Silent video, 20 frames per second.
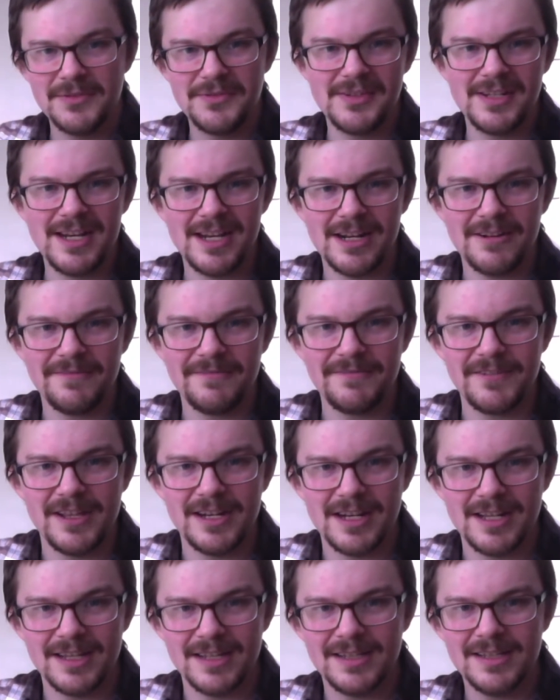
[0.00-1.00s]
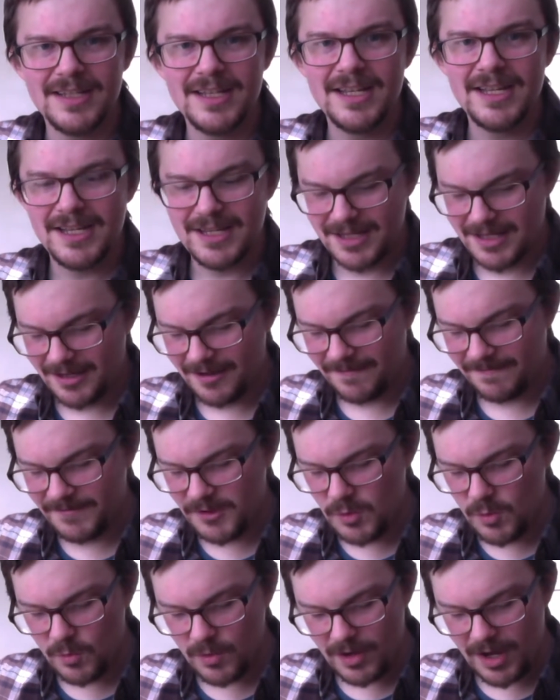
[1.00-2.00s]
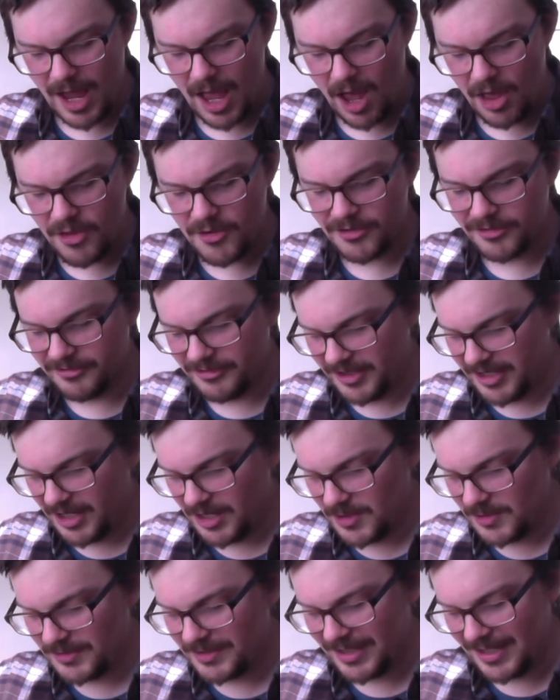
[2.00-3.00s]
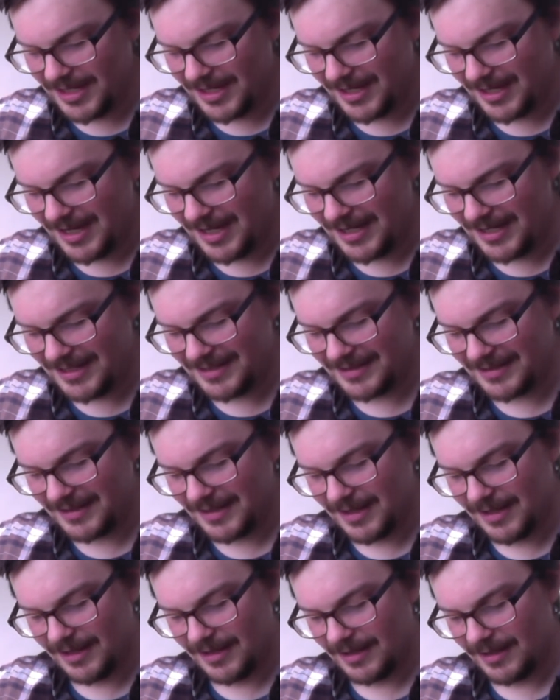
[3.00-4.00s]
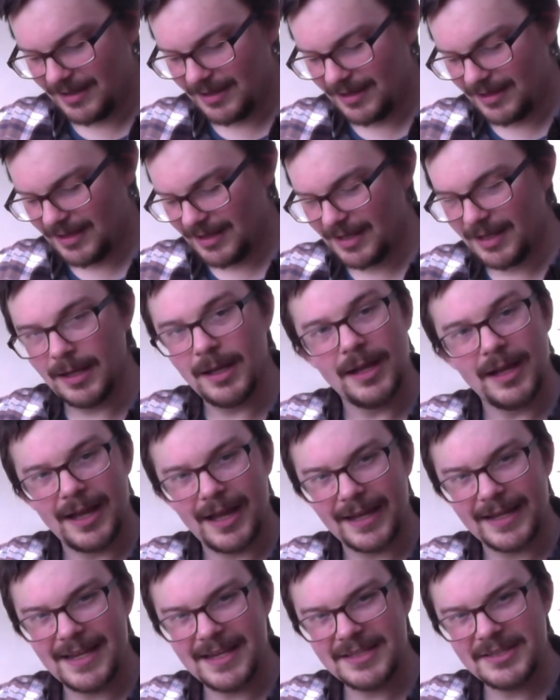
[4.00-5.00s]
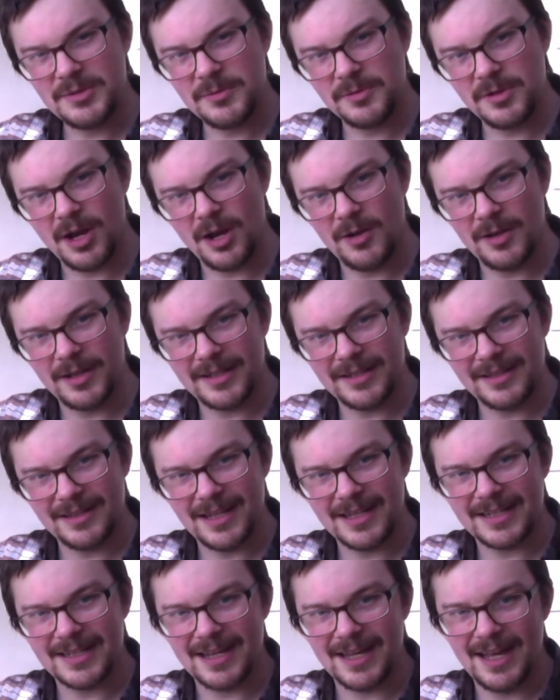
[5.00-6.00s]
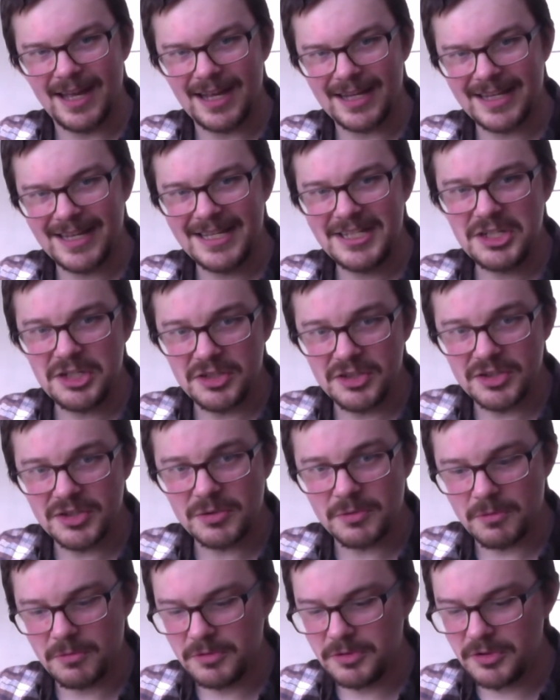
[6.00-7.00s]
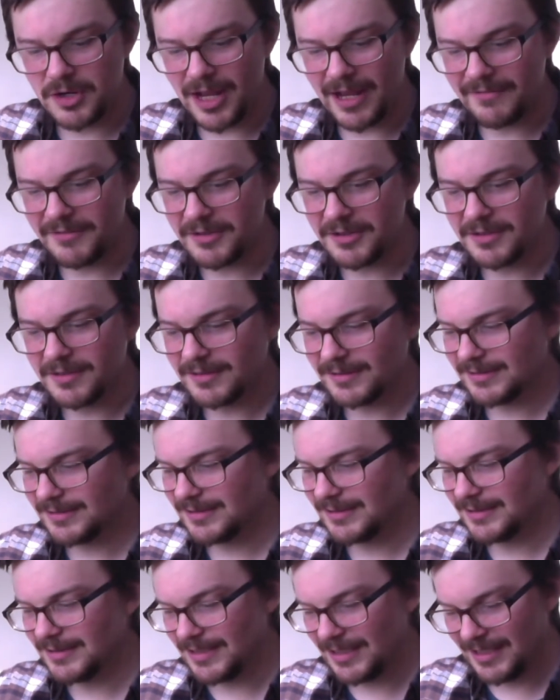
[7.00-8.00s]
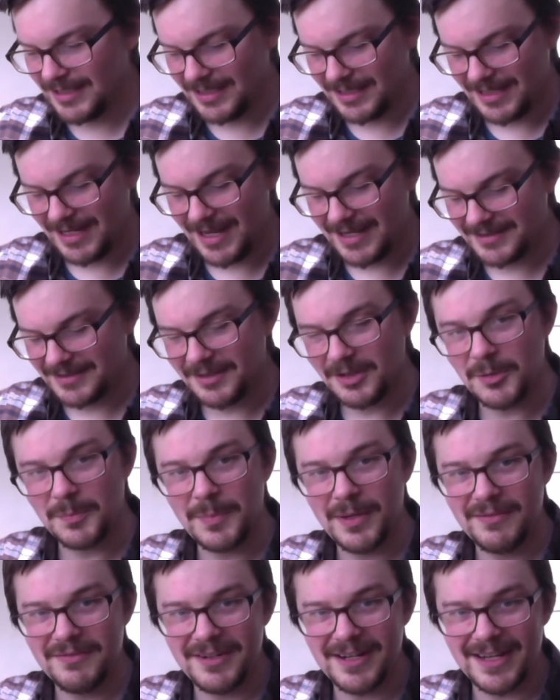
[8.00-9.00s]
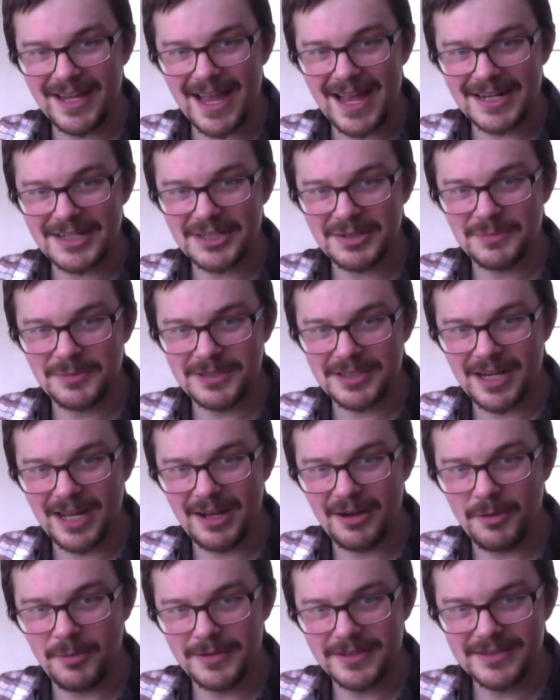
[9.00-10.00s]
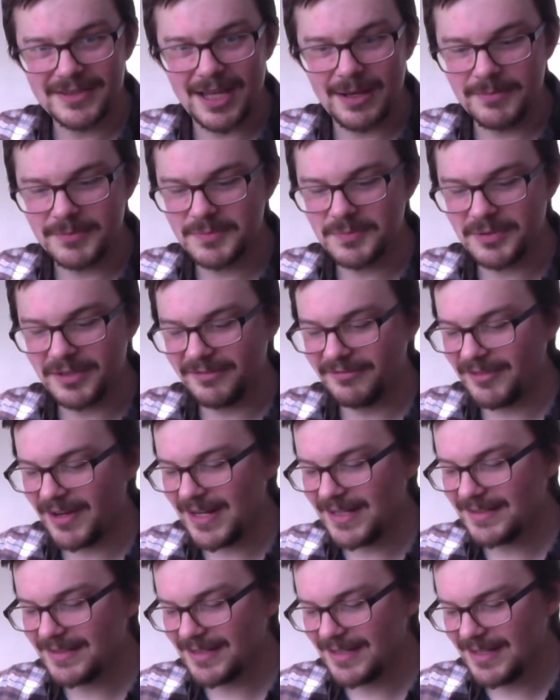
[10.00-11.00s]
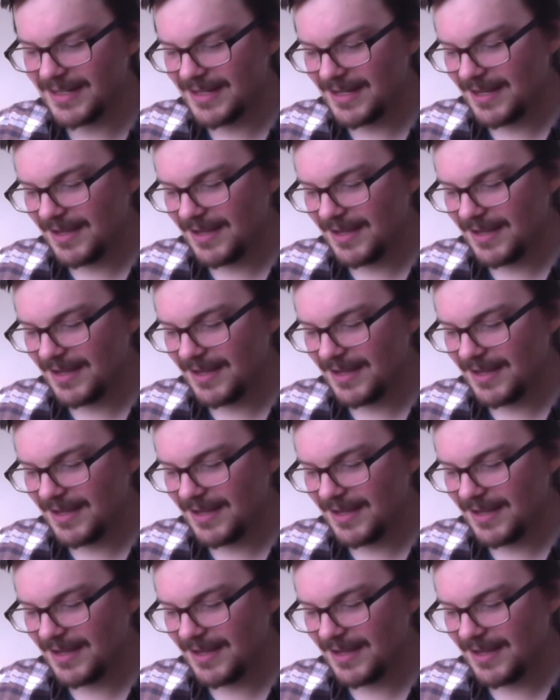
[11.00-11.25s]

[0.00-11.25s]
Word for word: You've seen it in a, a few other videos. It is, uh, I guess you would call it like a kitchen screwdriver. Uh, it has a little pivoting action, which I always thought was pretty fancy.